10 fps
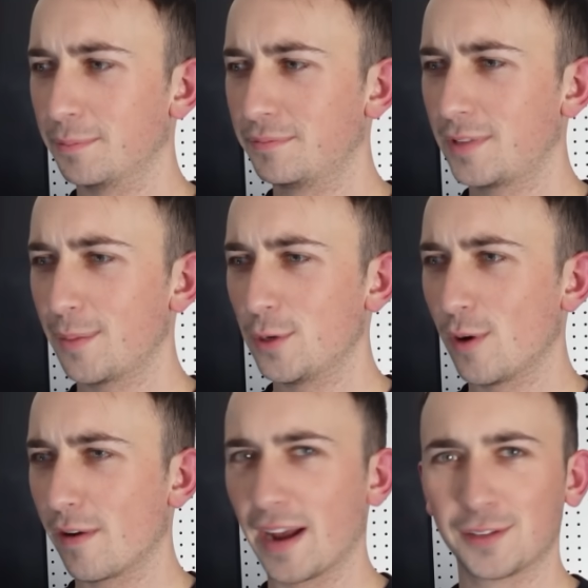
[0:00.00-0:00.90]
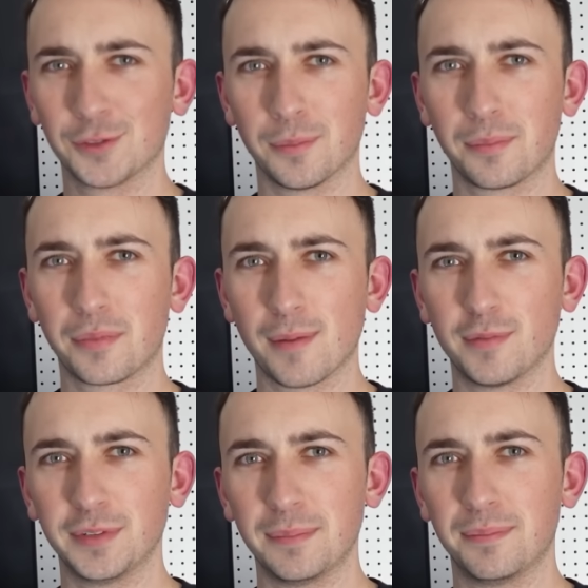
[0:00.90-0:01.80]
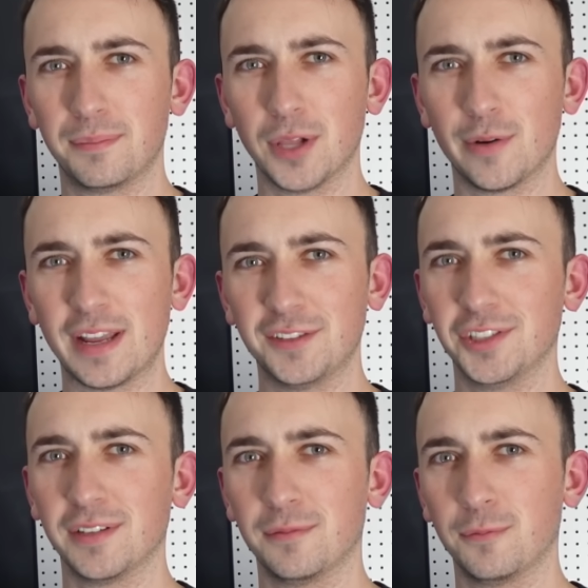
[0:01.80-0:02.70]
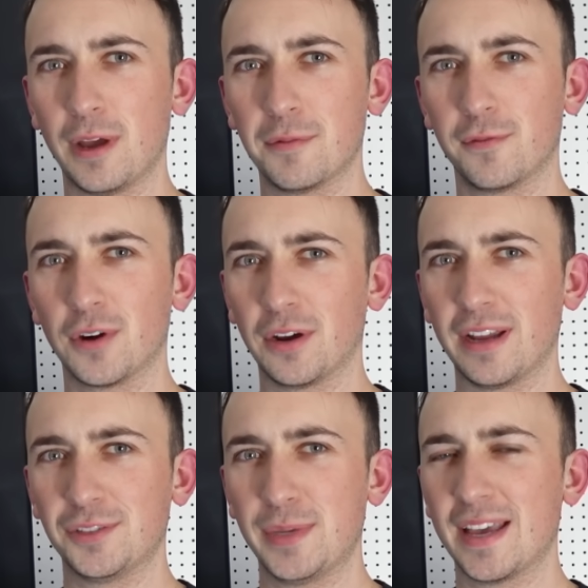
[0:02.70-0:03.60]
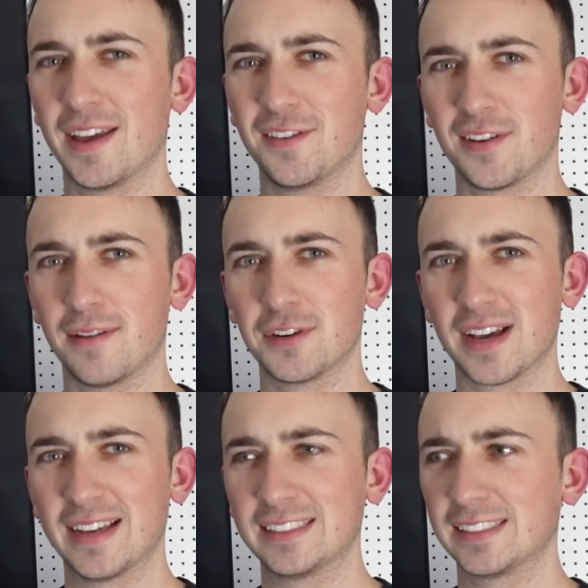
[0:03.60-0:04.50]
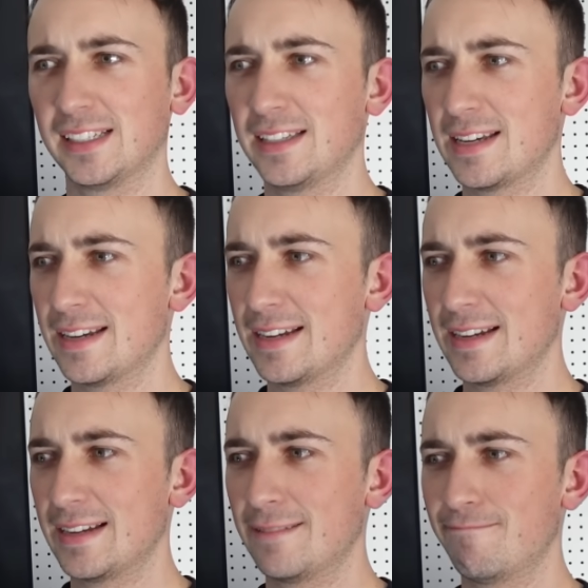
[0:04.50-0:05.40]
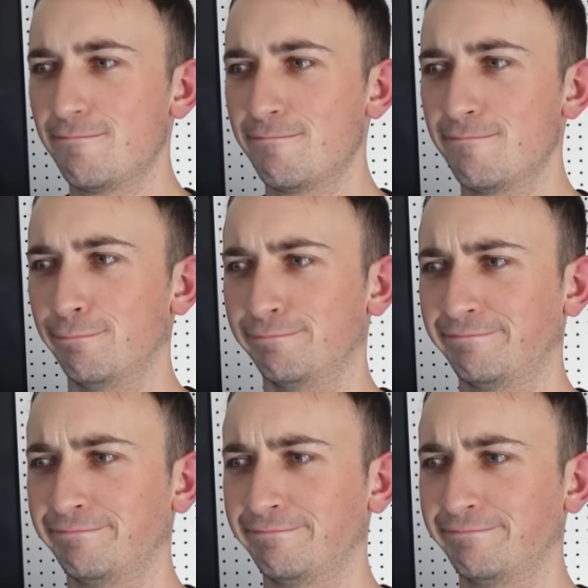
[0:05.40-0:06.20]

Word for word: the WRX will probably blow an engine way before your HPA engine ever dies. Hmm.